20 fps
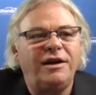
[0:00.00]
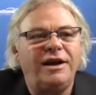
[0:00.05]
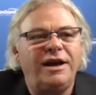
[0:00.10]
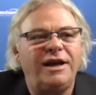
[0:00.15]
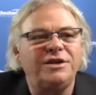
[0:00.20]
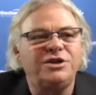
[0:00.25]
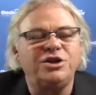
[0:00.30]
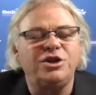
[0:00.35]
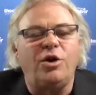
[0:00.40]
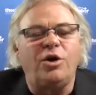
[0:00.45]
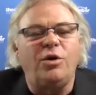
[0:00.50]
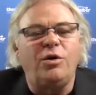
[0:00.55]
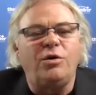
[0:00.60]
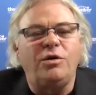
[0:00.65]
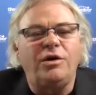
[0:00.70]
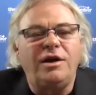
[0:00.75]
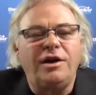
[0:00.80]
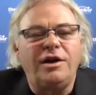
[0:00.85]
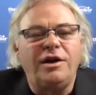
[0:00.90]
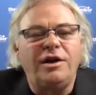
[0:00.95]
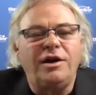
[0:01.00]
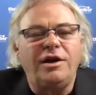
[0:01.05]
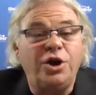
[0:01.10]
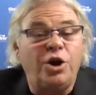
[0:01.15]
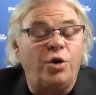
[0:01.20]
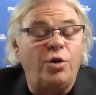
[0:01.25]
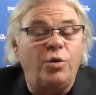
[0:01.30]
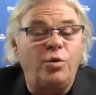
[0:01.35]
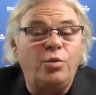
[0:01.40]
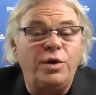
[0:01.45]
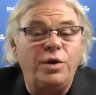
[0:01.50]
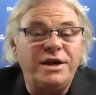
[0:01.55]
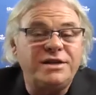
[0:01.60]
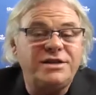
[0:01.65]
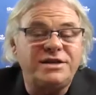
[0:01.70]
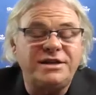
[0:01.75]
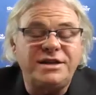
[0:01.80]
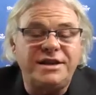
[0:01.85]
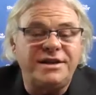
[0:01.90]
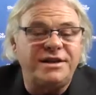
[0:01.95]
And so, we
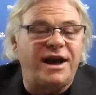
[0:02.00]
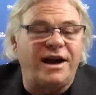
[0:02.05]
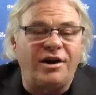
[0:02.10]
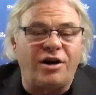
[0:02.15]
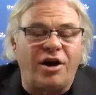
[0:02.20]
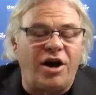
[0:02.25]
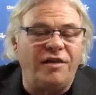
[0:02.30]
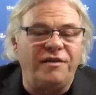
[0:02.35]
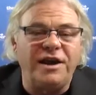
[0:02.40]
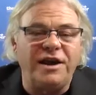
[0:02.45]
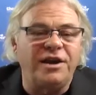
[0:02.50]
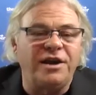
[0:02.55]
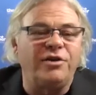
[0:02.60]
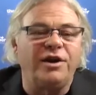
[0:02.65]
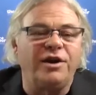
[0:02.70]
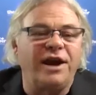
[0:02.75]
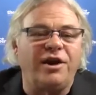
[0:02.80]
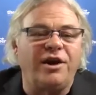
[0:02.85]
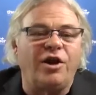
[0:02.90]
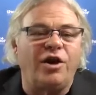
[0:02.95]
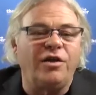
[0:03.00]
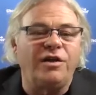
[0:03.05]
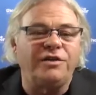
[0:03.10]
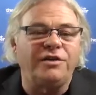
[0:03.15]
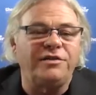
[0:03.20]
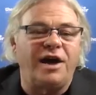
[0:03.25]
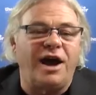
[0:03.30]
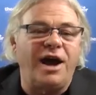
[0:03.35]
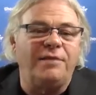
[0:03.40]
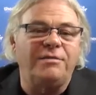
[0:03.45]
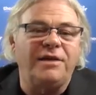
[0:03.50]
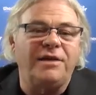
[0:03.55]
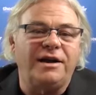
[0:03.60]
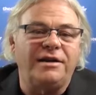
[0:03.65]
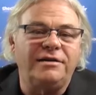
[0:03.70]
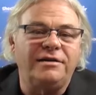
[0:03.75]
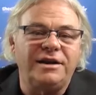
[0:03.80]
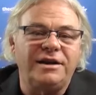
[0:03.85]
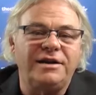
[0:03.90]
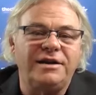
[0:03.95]
see that on the internet all the time, that
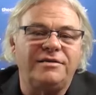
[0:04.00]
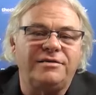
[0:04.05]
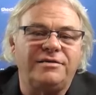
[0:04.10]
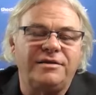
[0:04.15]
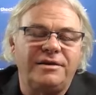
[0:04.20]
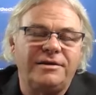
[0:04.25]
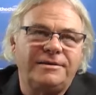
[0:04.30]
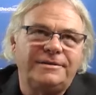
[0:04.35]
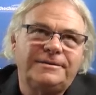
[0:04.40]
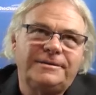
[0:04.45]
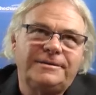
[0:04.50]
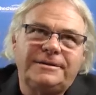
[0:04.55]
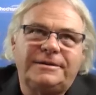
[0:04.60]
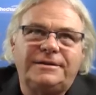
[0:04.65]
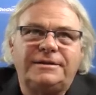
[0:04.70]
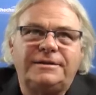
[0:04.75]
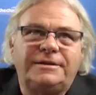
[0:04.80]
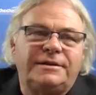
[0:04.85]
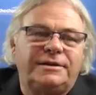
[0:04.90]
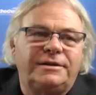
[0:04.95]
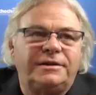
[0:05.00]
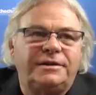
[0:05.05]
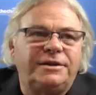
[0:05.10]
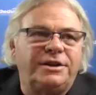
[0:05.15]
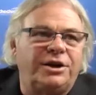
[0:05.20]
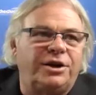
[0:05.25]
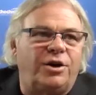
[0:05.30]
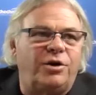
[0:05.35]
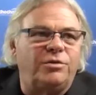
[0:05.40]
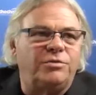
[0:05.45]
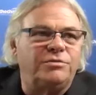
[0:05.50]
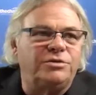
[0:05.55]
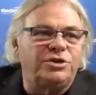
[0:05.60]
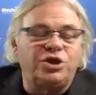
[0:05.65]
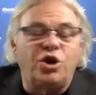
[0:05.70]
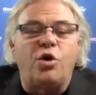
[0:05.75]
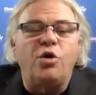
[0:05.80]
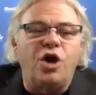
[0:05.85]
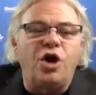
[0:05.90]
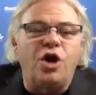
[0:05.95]
these
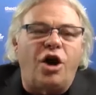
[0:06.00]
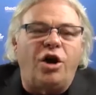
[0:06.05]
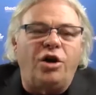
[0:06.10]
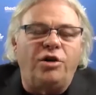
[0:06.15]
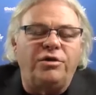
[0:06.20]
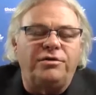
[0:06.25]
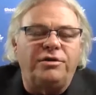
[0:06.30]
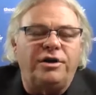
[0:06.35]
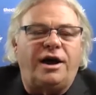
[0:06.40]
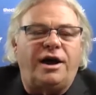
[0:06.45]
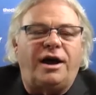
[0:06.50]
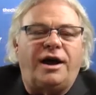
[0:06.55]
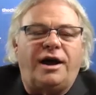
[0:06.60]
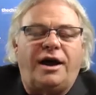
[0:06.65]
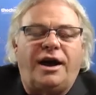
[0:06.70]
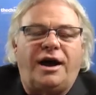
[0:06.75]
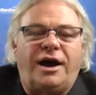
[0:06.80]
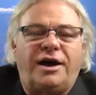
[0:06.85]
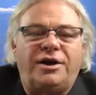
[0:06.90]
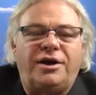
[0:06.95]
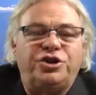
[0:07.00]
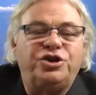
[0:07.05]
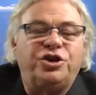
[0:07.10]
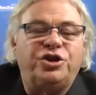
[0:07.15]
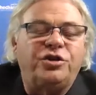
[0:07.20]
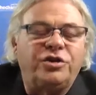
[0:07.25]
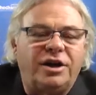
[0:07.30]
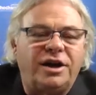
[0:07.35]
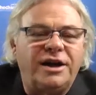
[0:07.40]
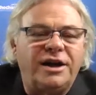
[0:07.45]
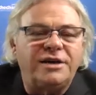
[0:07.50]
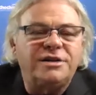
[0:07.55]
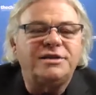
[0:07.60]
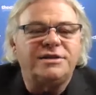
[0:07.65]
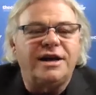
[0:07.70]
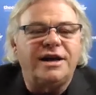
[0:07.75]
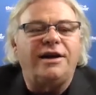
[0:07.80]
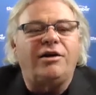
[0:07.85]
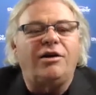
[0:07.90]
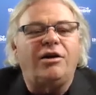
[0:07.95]
so-called journalists
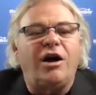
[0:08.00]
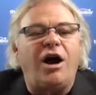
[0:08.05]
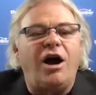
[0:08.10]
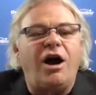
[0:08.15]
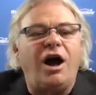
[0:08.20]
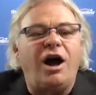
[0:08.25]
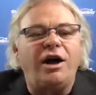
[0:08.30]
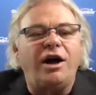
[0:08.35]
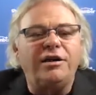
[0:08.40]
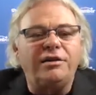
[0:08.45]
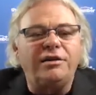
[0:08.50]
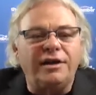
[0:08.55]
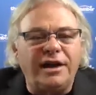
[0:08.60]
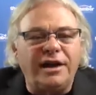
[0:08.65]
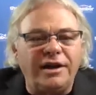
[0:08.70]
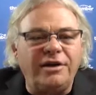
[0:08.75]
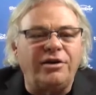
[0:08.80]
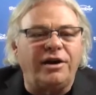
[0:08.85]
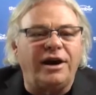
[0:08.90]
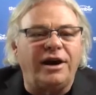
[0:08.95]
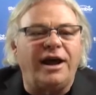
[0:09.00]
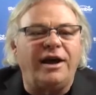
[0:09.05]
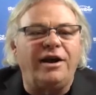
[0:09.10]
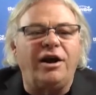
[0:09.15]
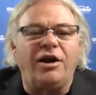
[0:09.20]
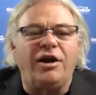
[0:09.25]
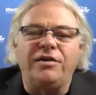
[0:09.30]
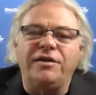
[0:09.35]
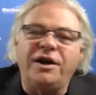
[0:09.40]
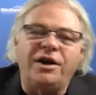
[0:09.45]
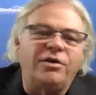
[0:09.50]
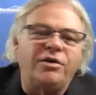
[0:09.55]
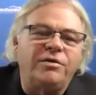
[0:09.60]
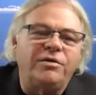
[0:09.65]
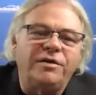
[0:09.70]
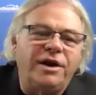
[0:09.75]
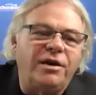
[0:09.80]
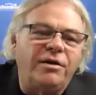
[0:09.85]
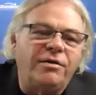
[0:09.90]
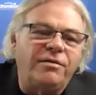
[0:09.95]
that are on the internet
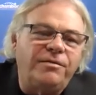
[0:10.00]
they're